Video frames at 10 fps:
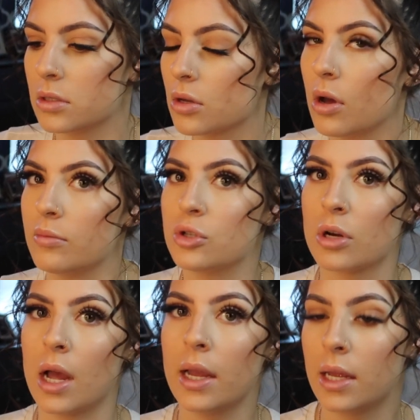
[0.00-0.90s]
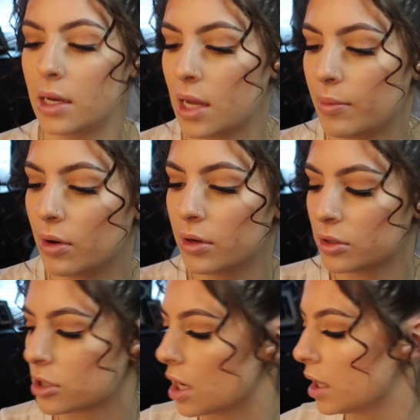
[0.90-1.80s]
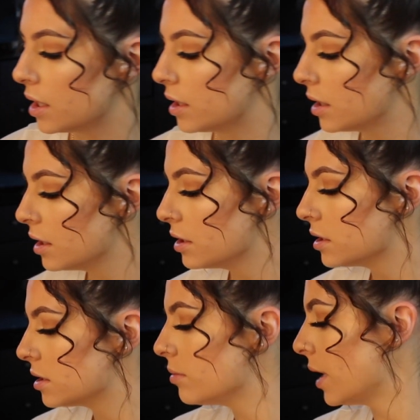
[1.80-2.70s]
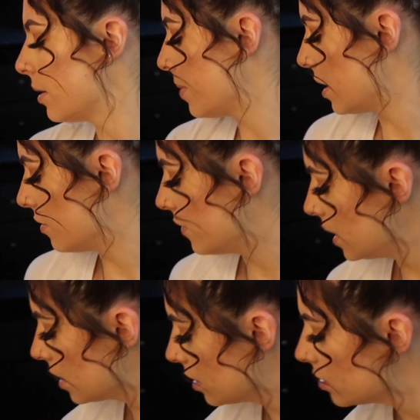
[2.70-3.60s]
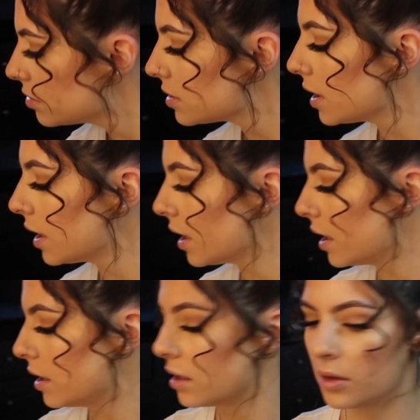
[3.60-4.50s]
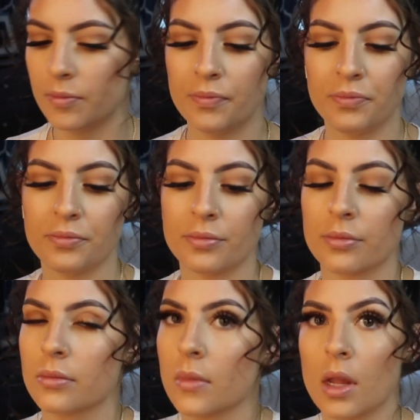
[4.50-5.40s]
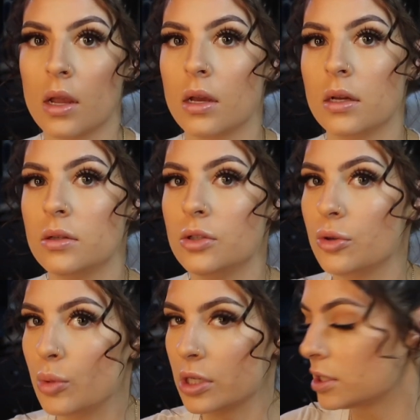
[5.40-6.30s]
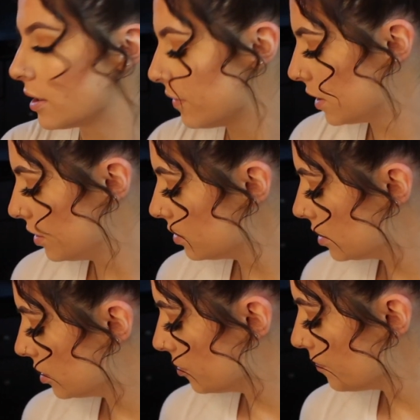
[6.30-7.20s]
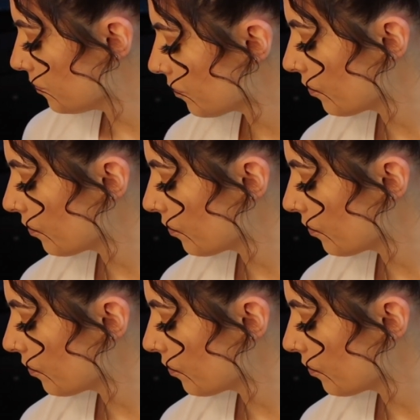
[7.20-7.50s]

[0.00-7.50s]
So I'm out here trying to make better videos and do more stuff on YouTube.